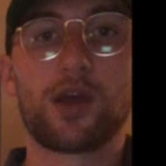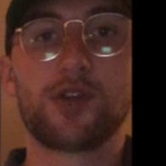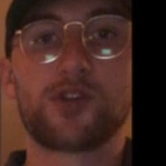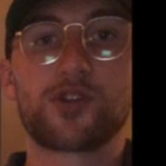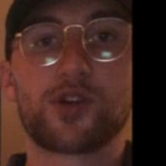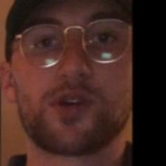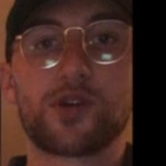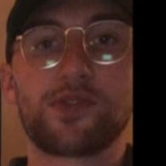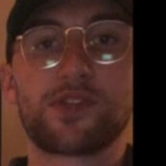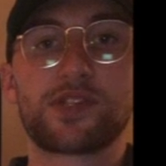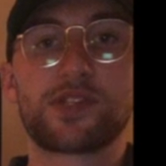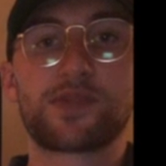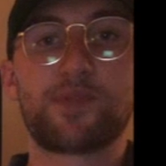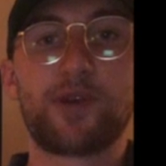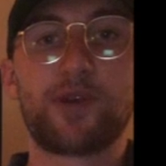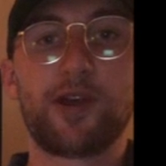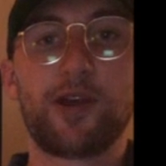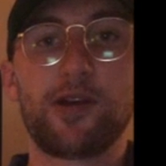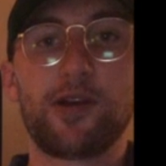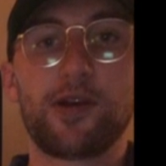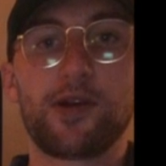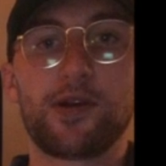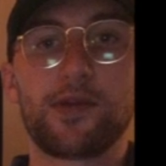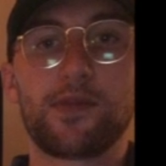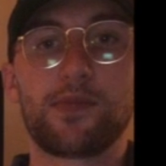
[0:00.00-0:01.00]
During this
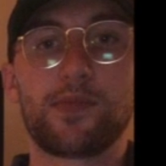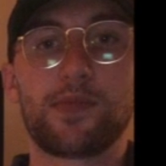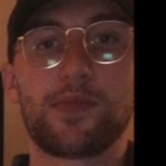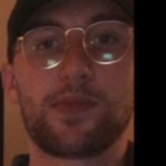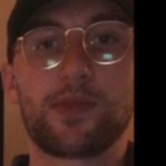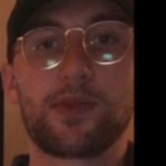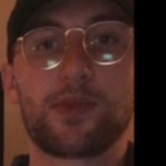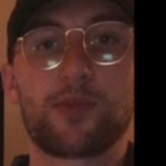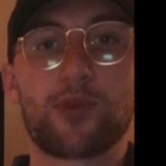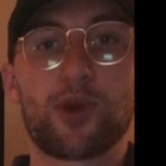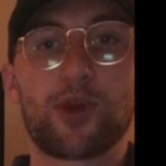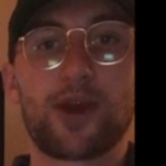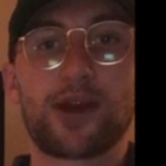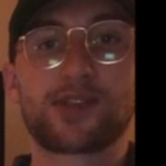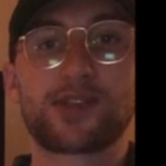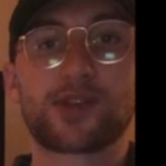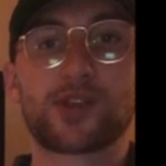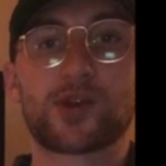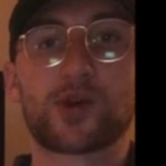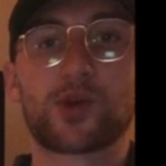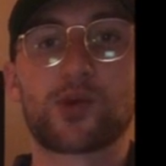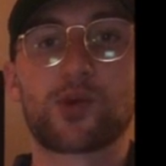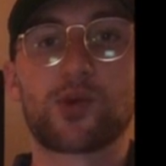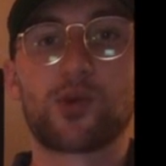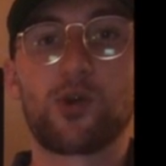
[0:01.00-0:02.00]
period, the price
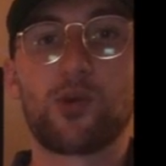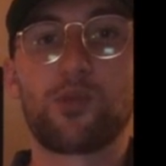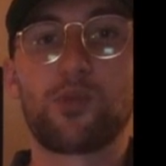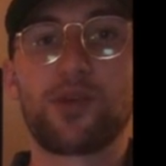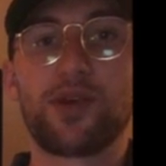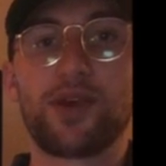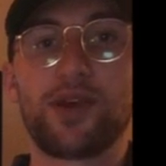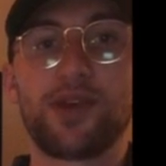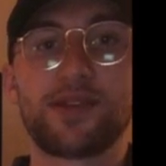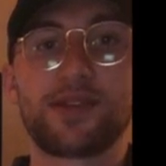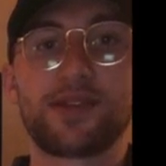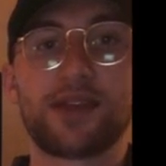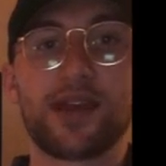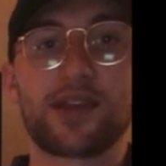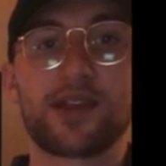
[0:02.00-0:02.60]
of crude oil peaked